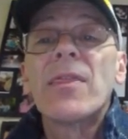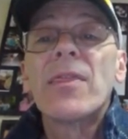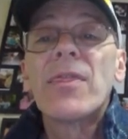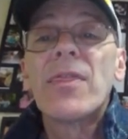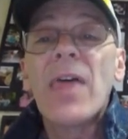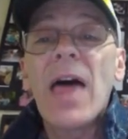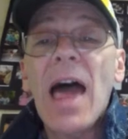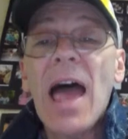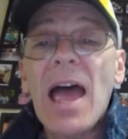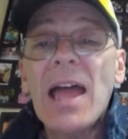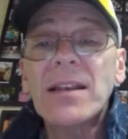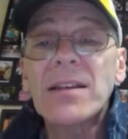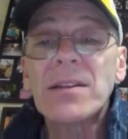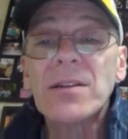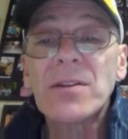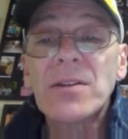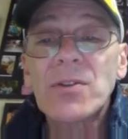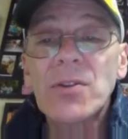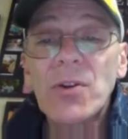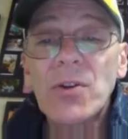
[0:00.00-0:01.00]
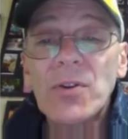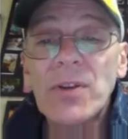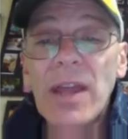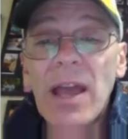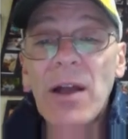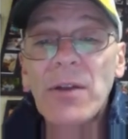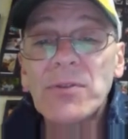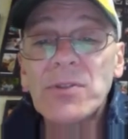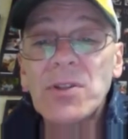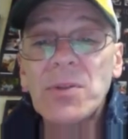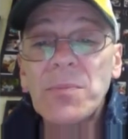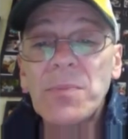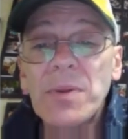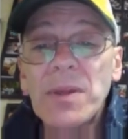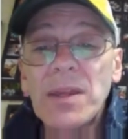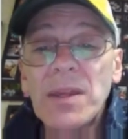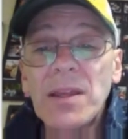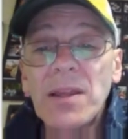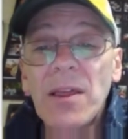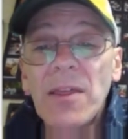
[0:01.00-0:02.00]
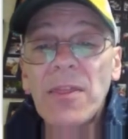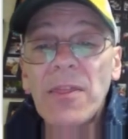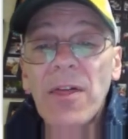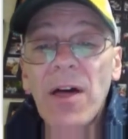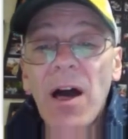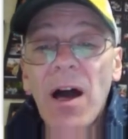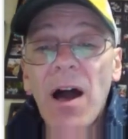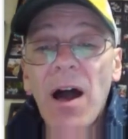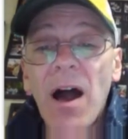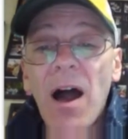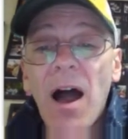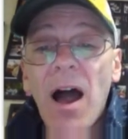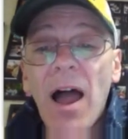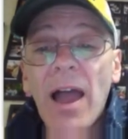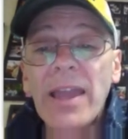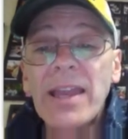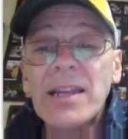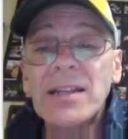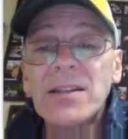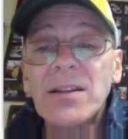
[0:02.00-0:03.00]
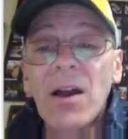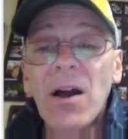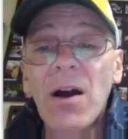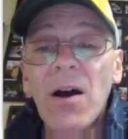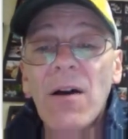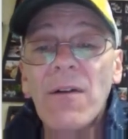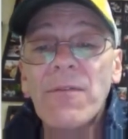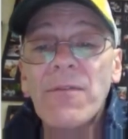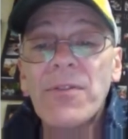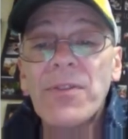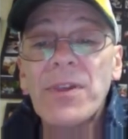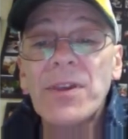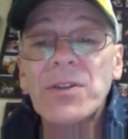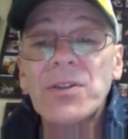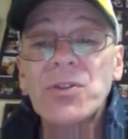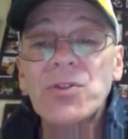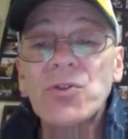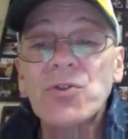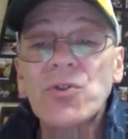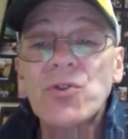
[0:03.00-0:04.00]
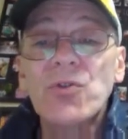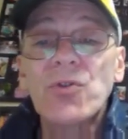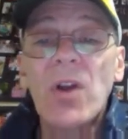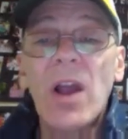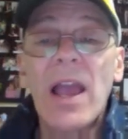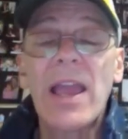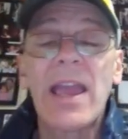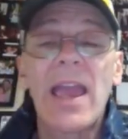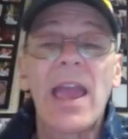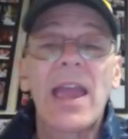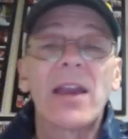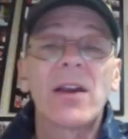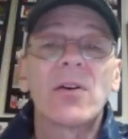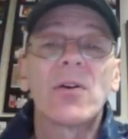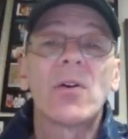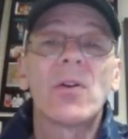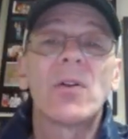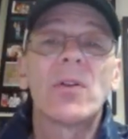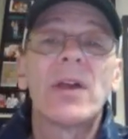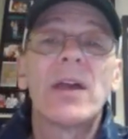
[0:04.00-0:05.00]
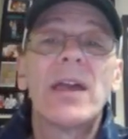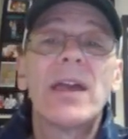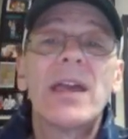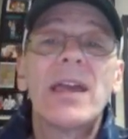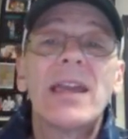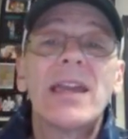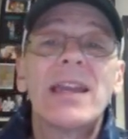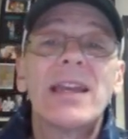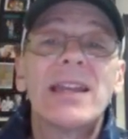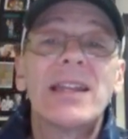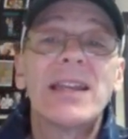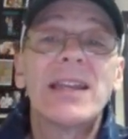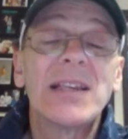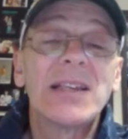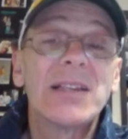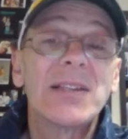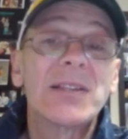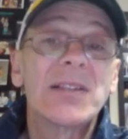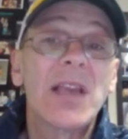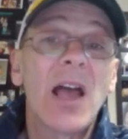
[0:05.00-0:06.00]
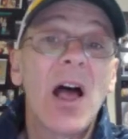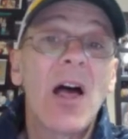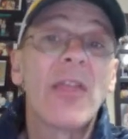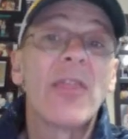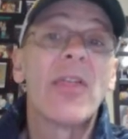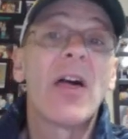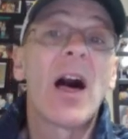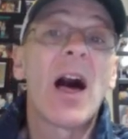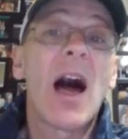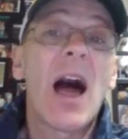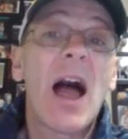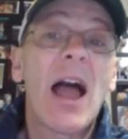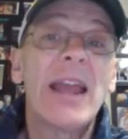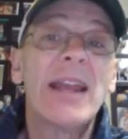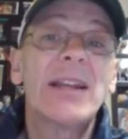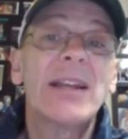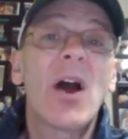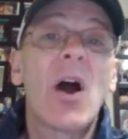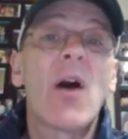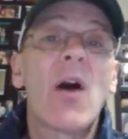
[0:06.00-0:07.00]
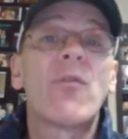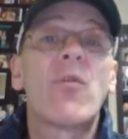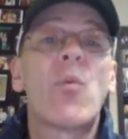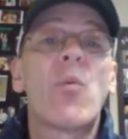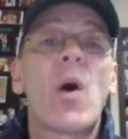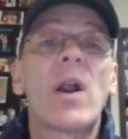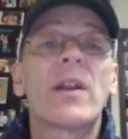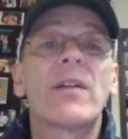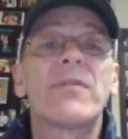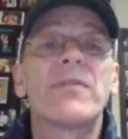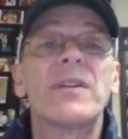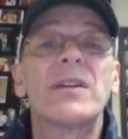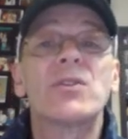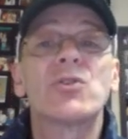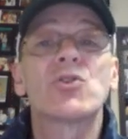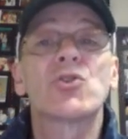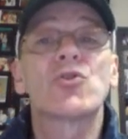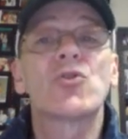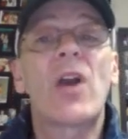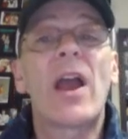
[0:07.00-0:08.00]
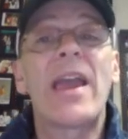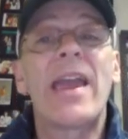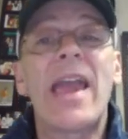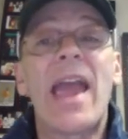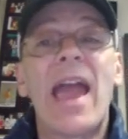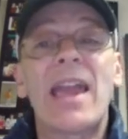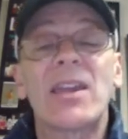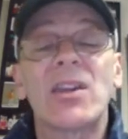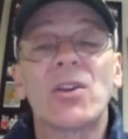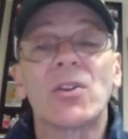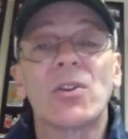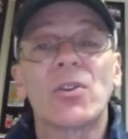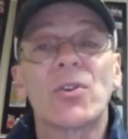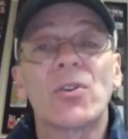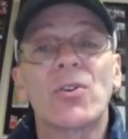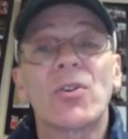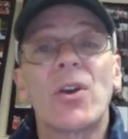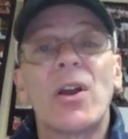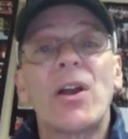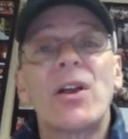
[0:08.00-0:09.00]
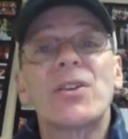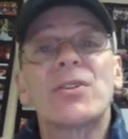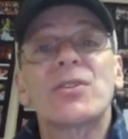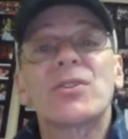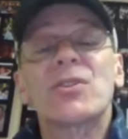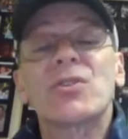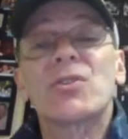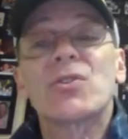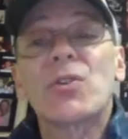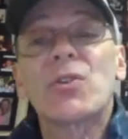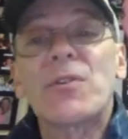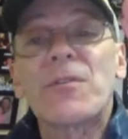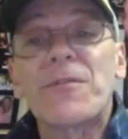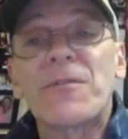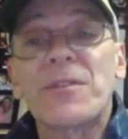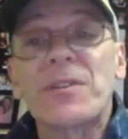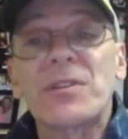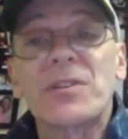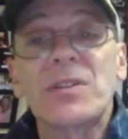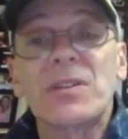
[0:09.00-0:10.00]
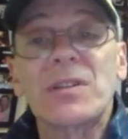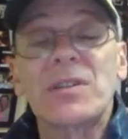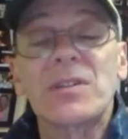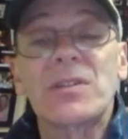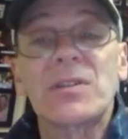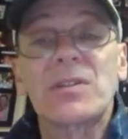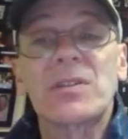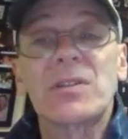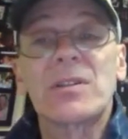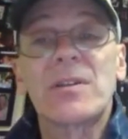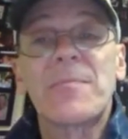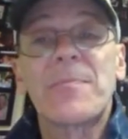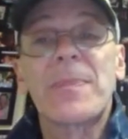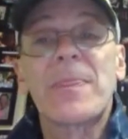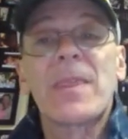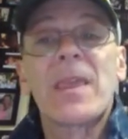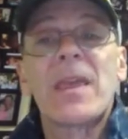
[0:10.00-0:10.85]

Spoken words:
that turned out to be the height of this triangle. It is the height of one of the triangular surfaces.